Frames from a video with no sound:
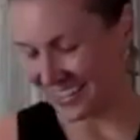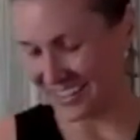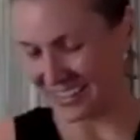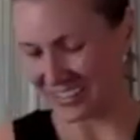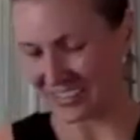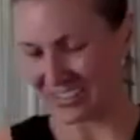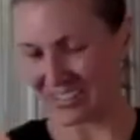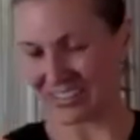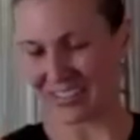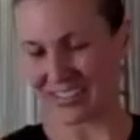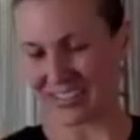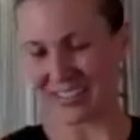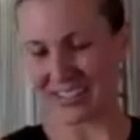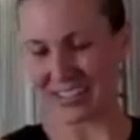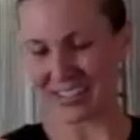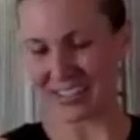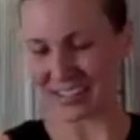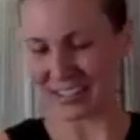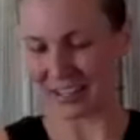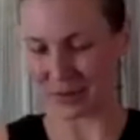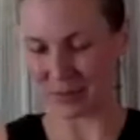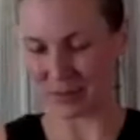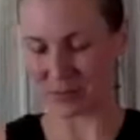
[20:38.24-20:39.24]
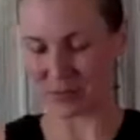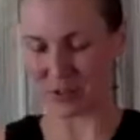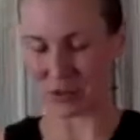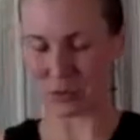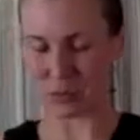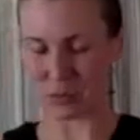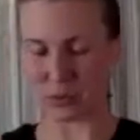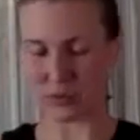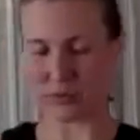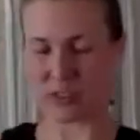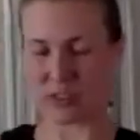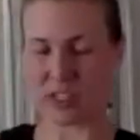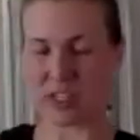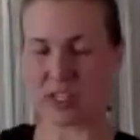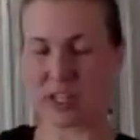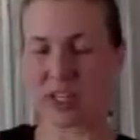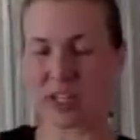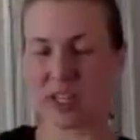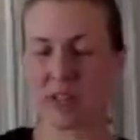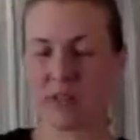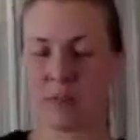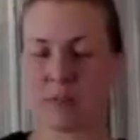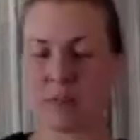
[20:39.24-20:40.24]
To think. So we've
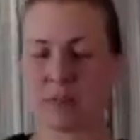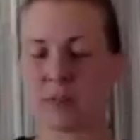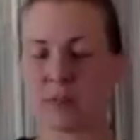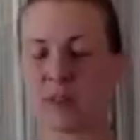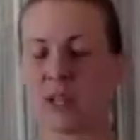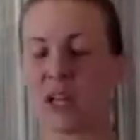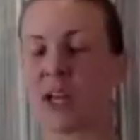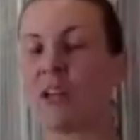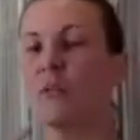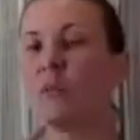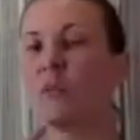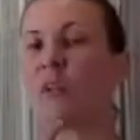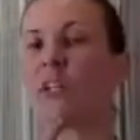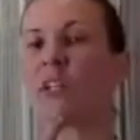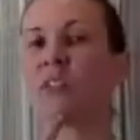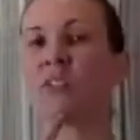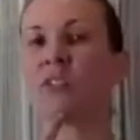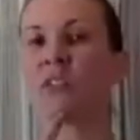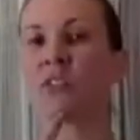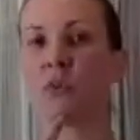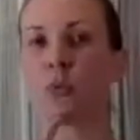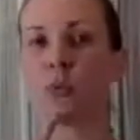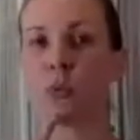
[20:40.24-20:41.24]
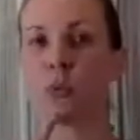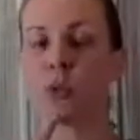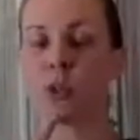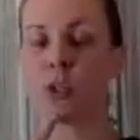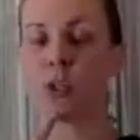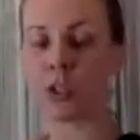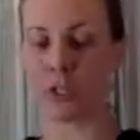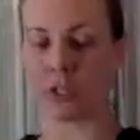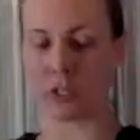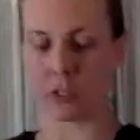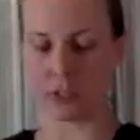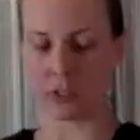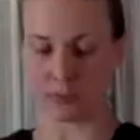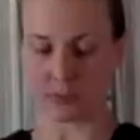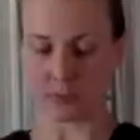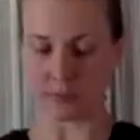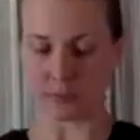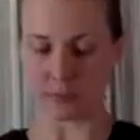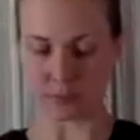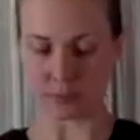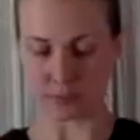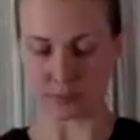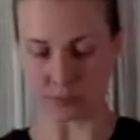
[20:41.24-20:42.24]
done, I want us to work
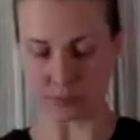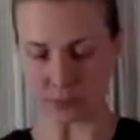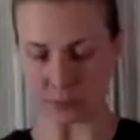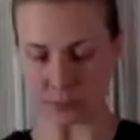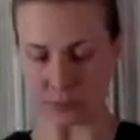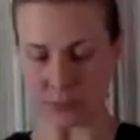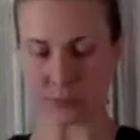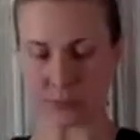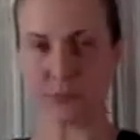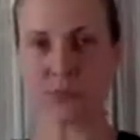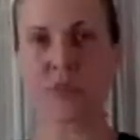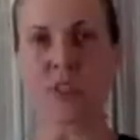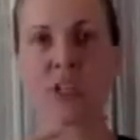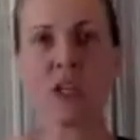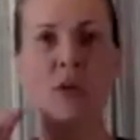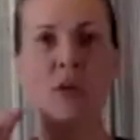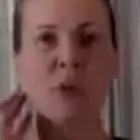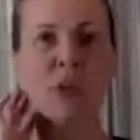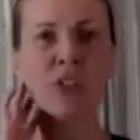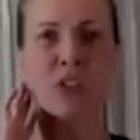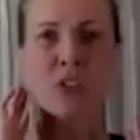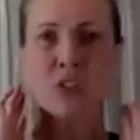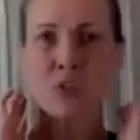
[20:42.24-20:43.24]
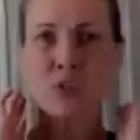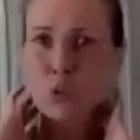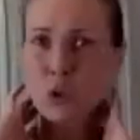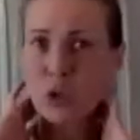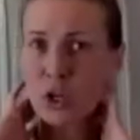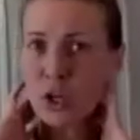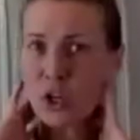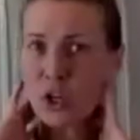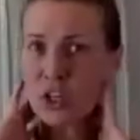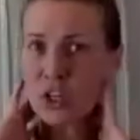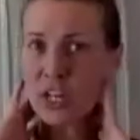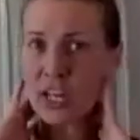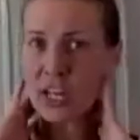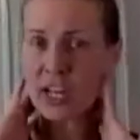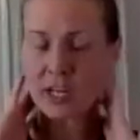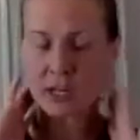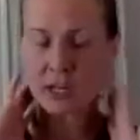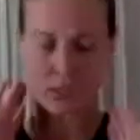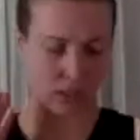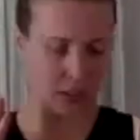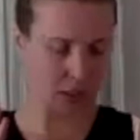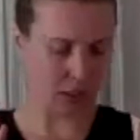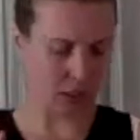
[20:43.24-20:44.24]
our neck.
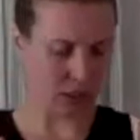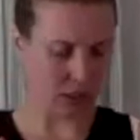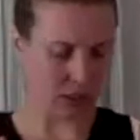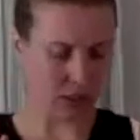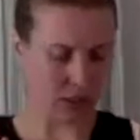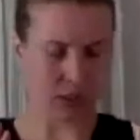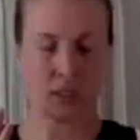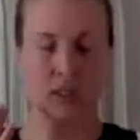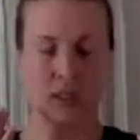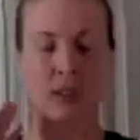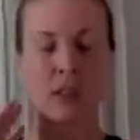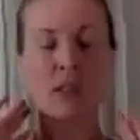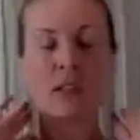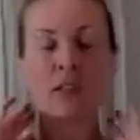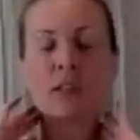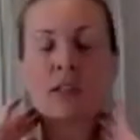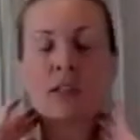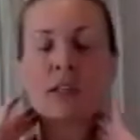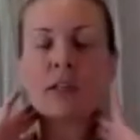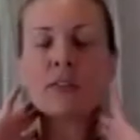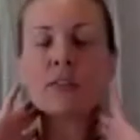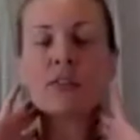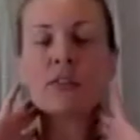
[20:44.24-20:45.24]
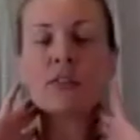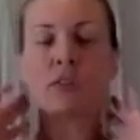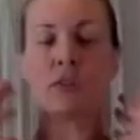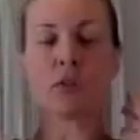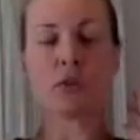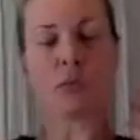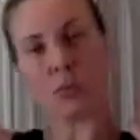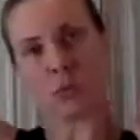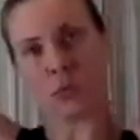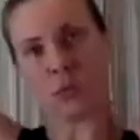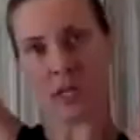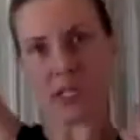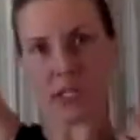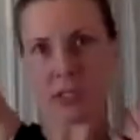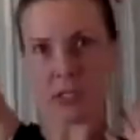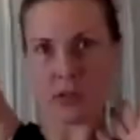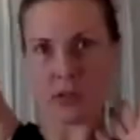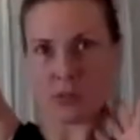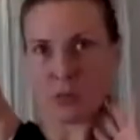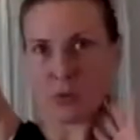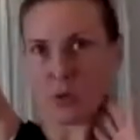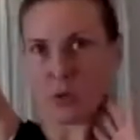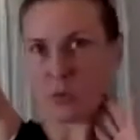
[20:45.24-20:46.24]
And so, right,
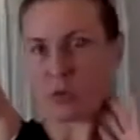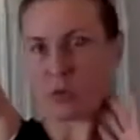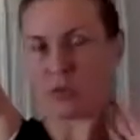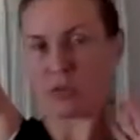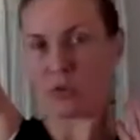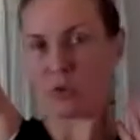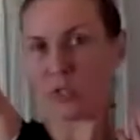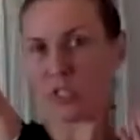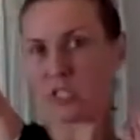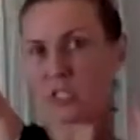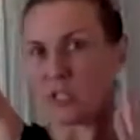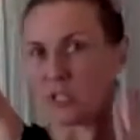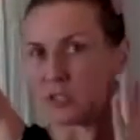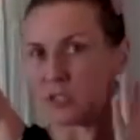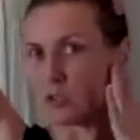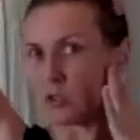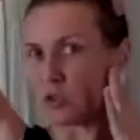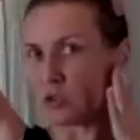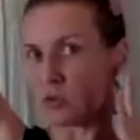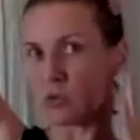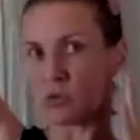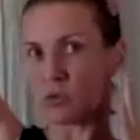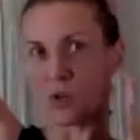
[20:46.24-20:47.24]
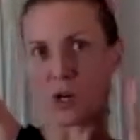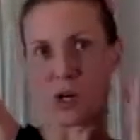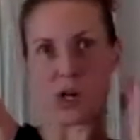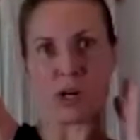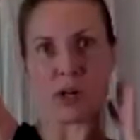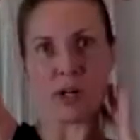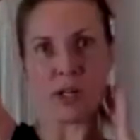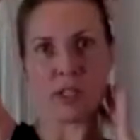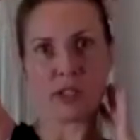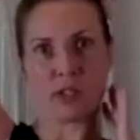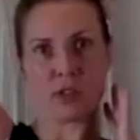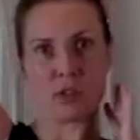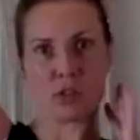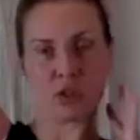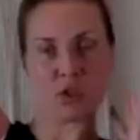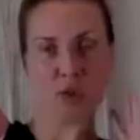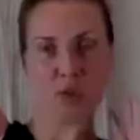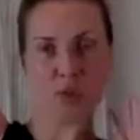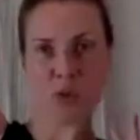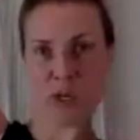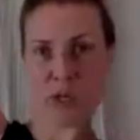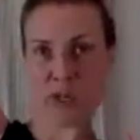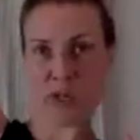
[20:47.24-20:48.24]
what we've only done so far is
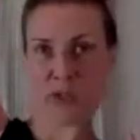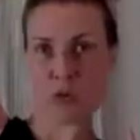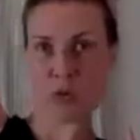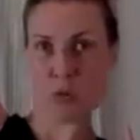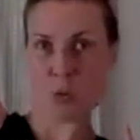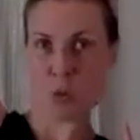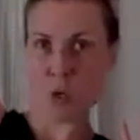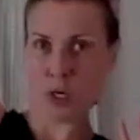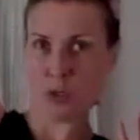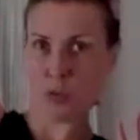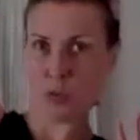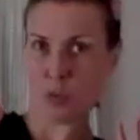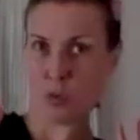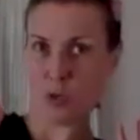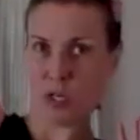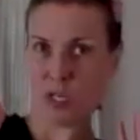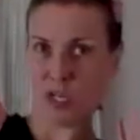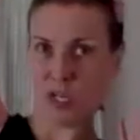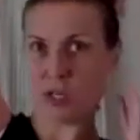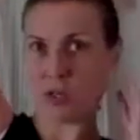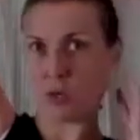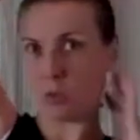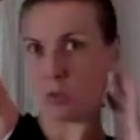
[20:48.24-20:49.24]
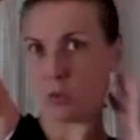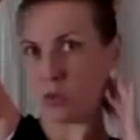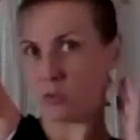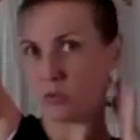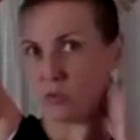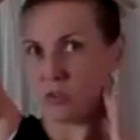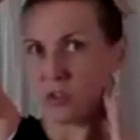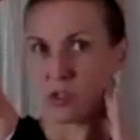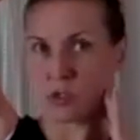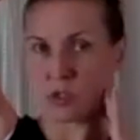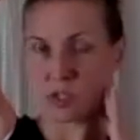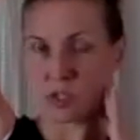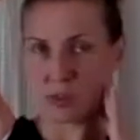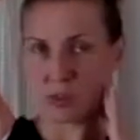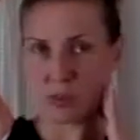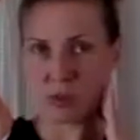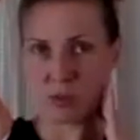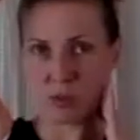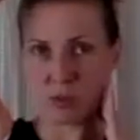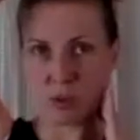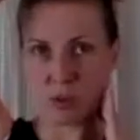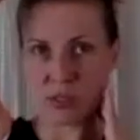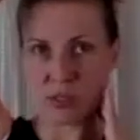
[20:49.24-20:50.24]
just press one way with the fingertips
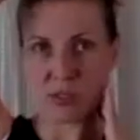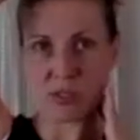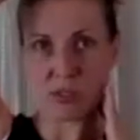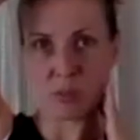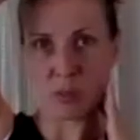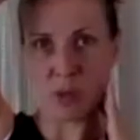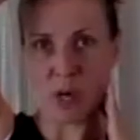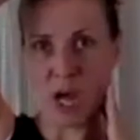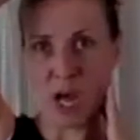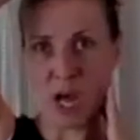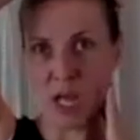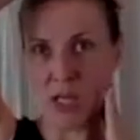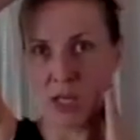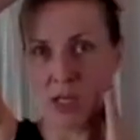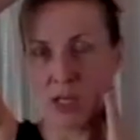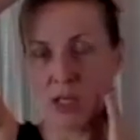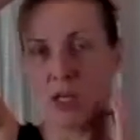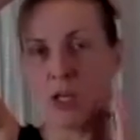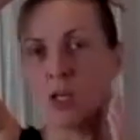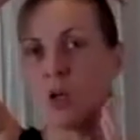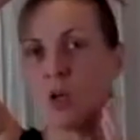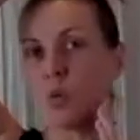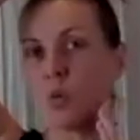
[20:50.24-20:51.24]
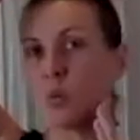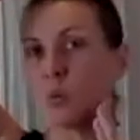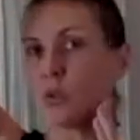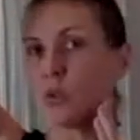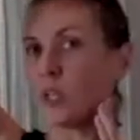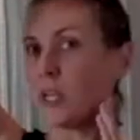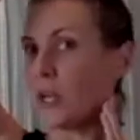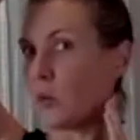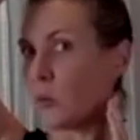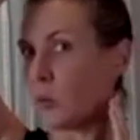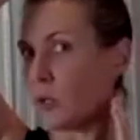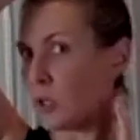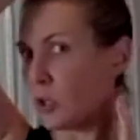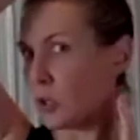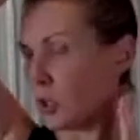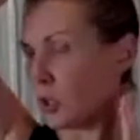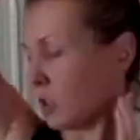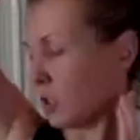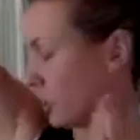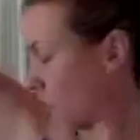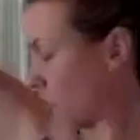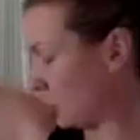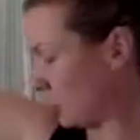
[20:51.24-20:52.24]
in one spot. Well, now what you're
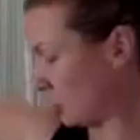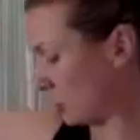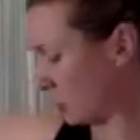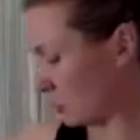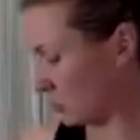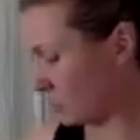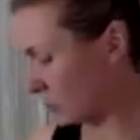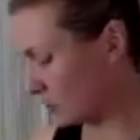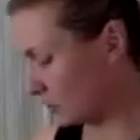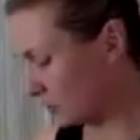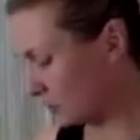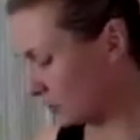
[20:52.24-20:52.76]
gonna do,